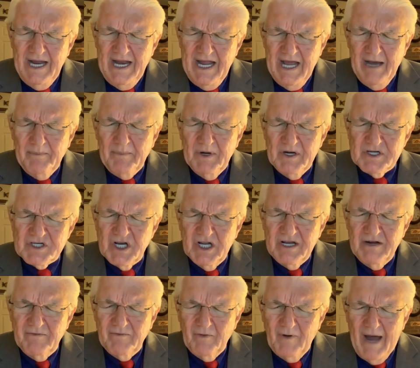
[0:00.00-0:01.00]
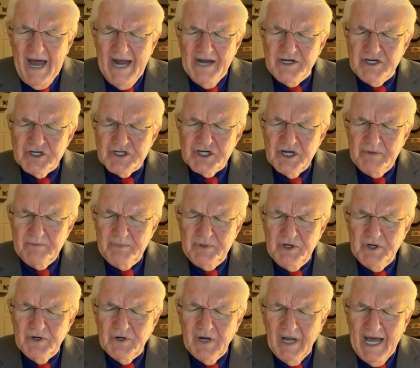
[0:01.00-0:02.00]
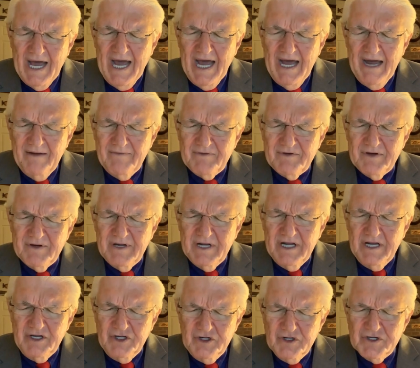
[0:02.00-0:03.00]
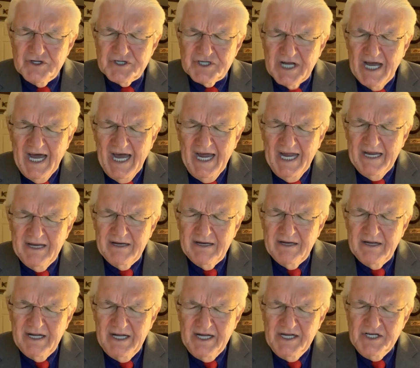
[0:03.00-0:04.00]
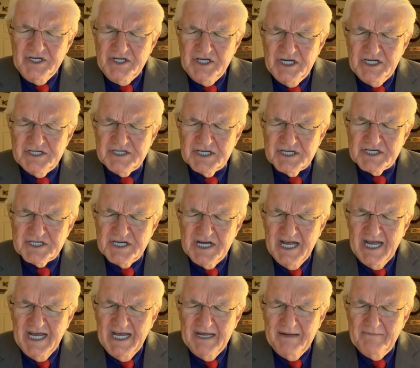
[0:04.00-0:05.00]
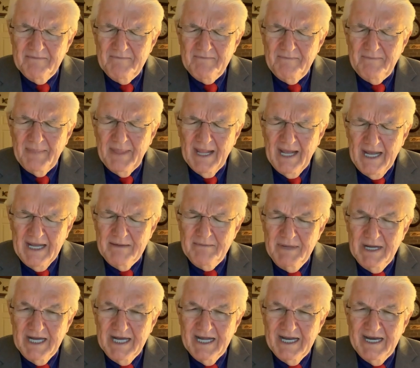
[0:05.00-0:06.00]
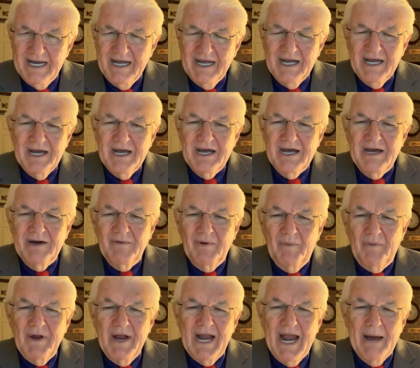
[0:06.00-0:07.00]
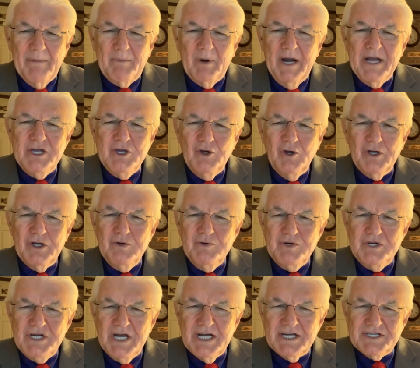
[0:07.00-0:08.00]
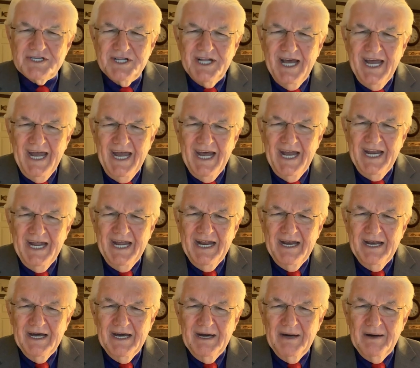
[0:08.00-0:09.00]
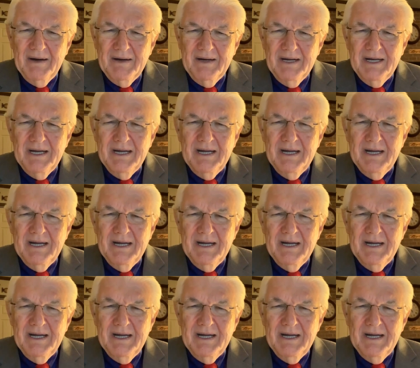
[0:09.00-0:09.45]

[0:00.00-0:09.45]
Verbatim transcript: And help us live righteous and pure lives in your sight. In Jesus' name, amen. Well, friend, I pray you'll do just that. And, uh,